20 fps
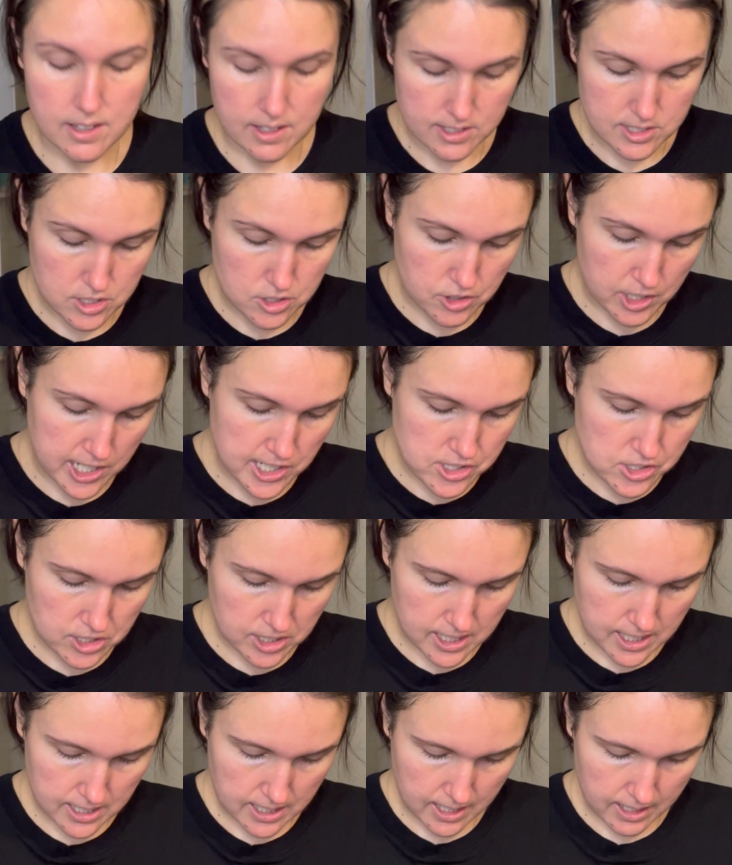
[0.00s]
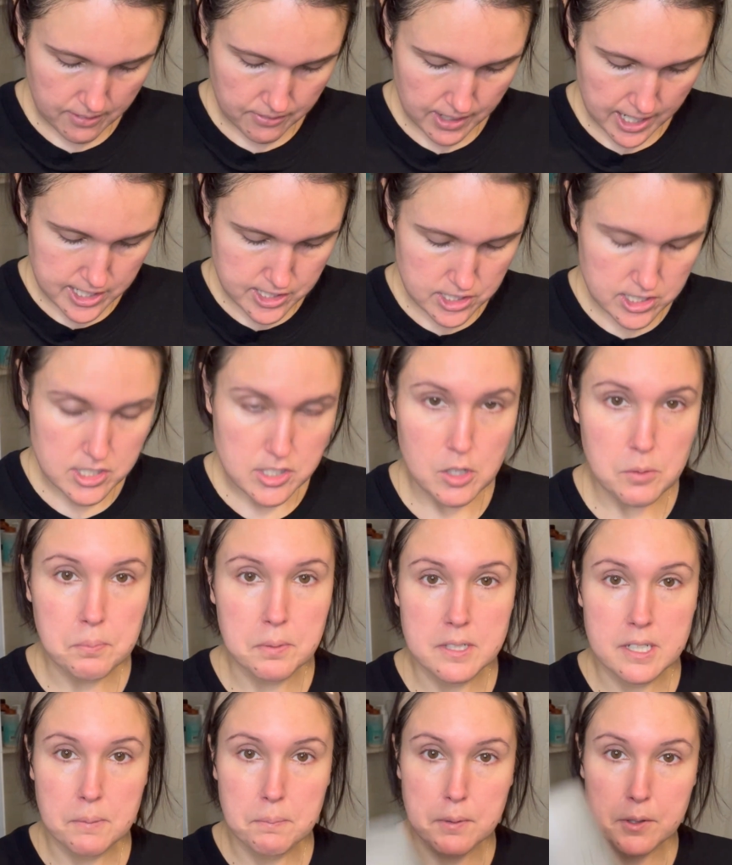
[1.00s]
Strangely enough, I just
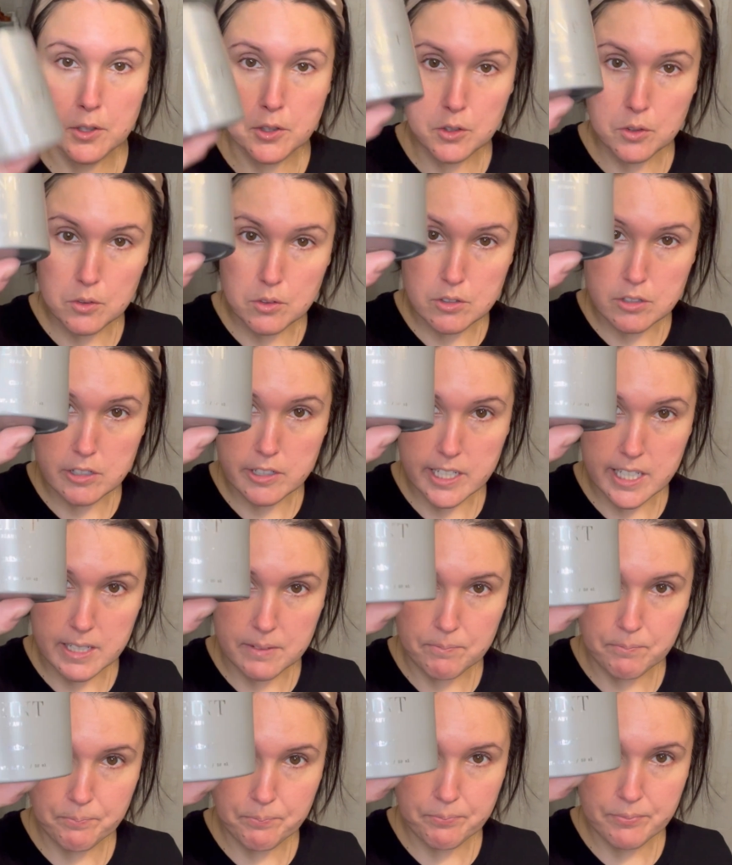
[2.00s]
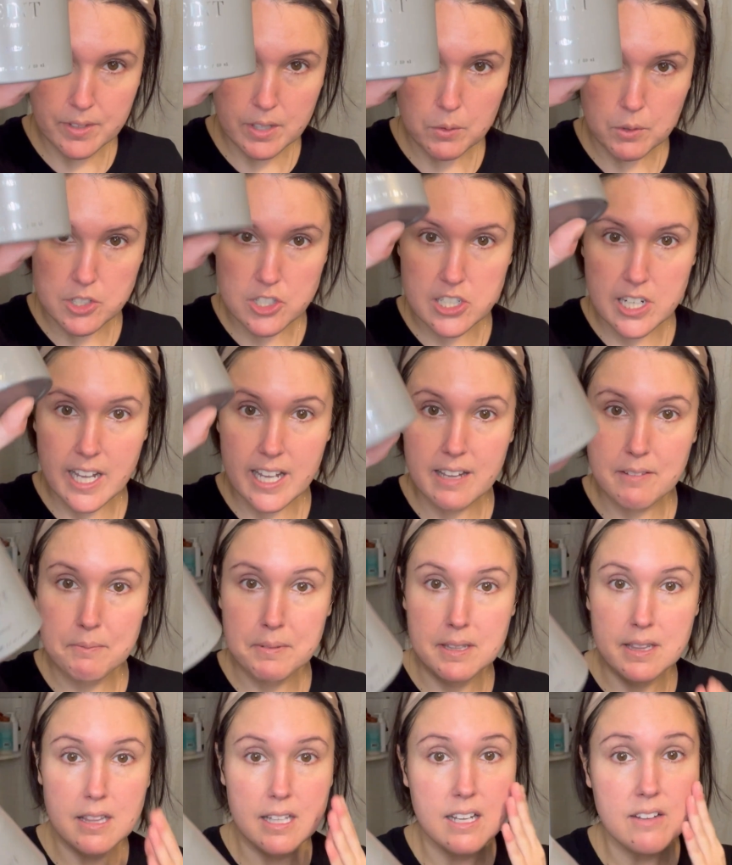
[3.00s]
opened up a new cream, which I have
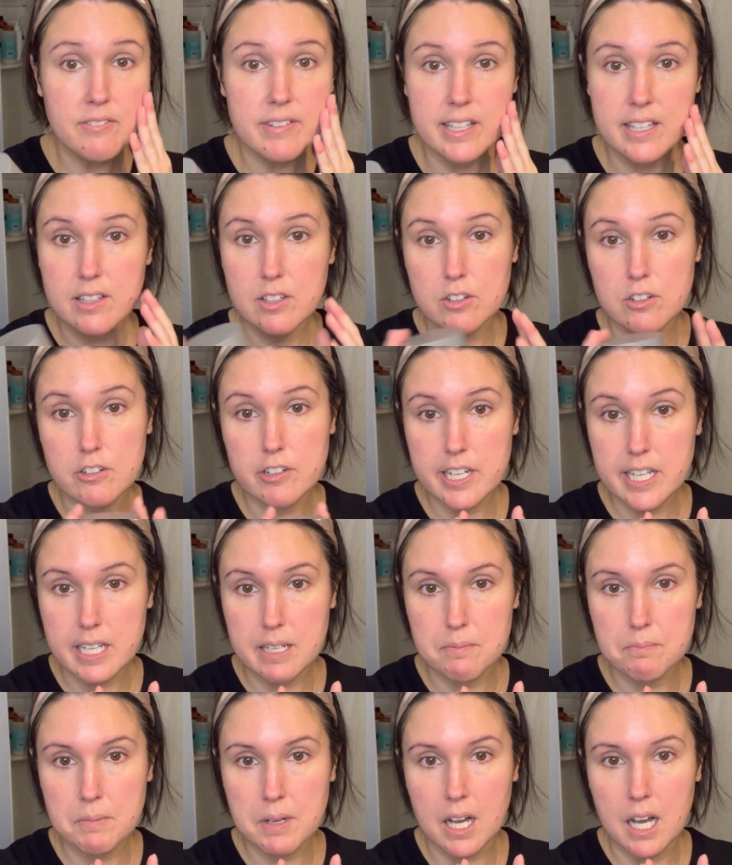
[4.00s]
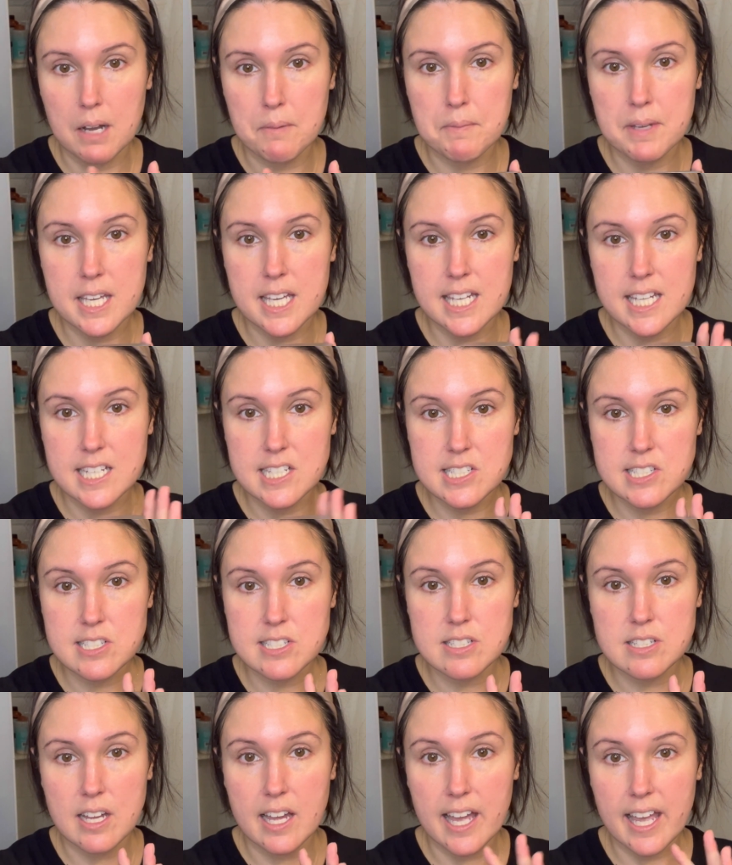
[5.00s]
been loving the cream. It
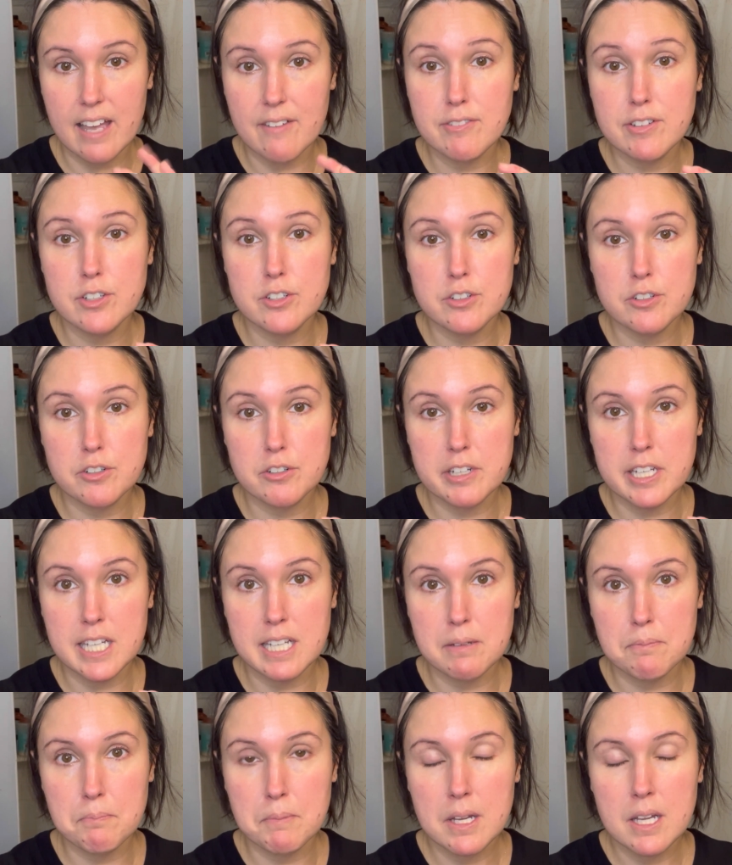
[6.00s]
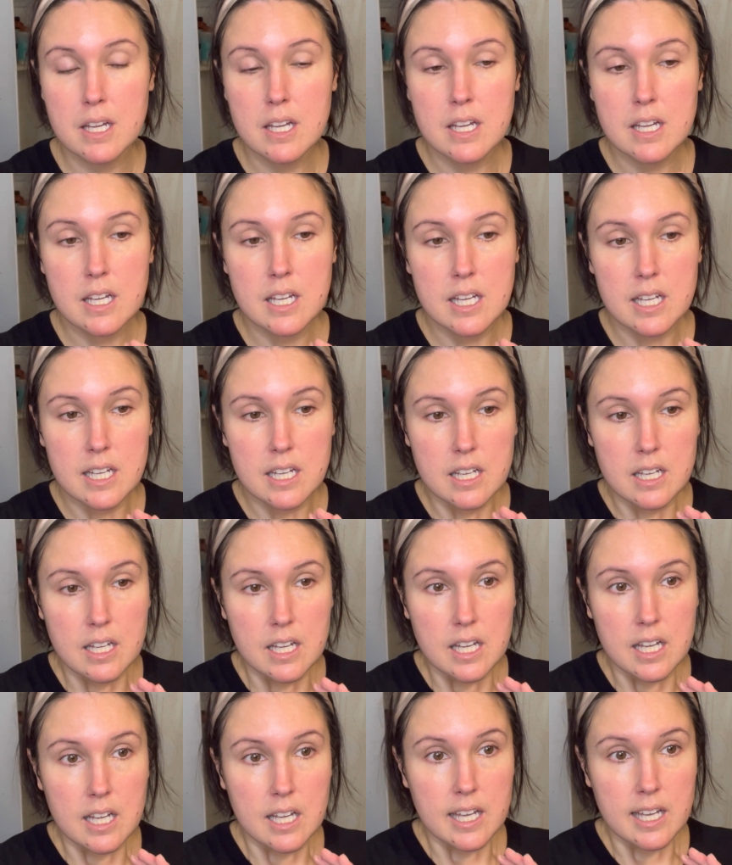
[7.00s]
is a heavier cream.
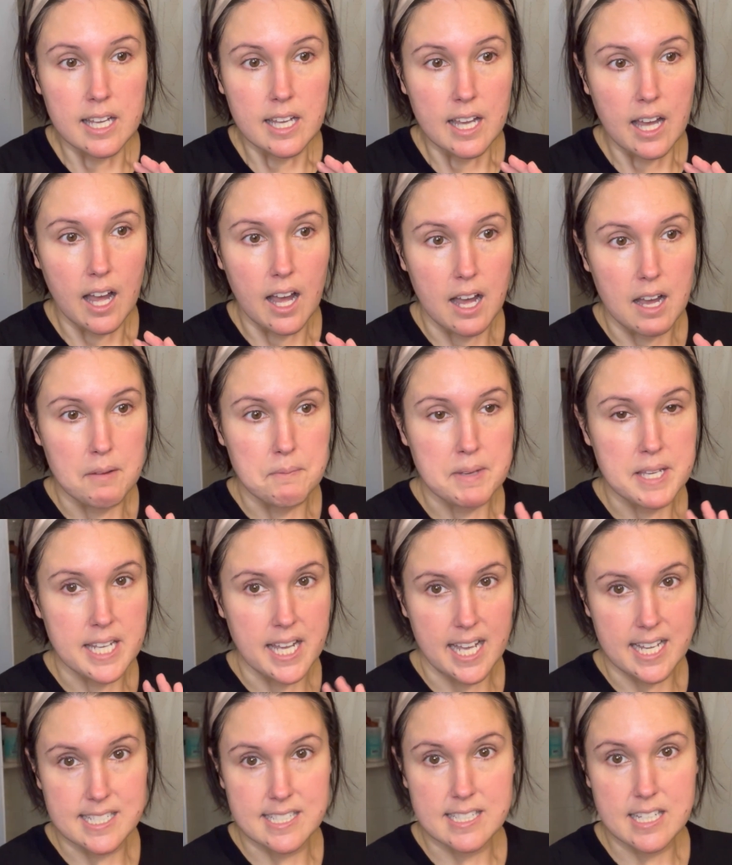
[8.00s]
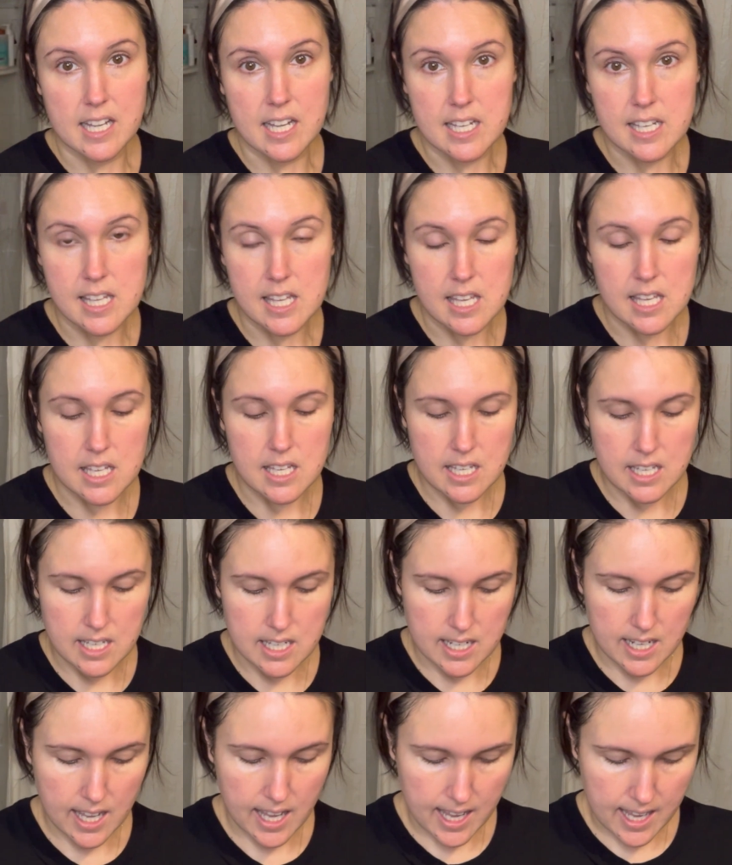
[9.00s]
It has honey,
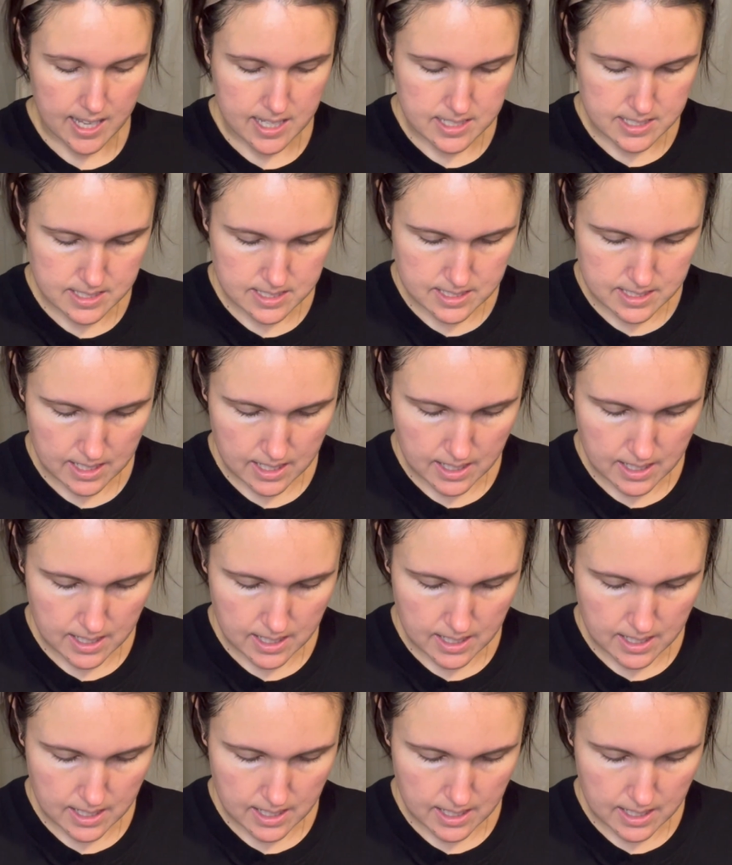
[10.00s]
it has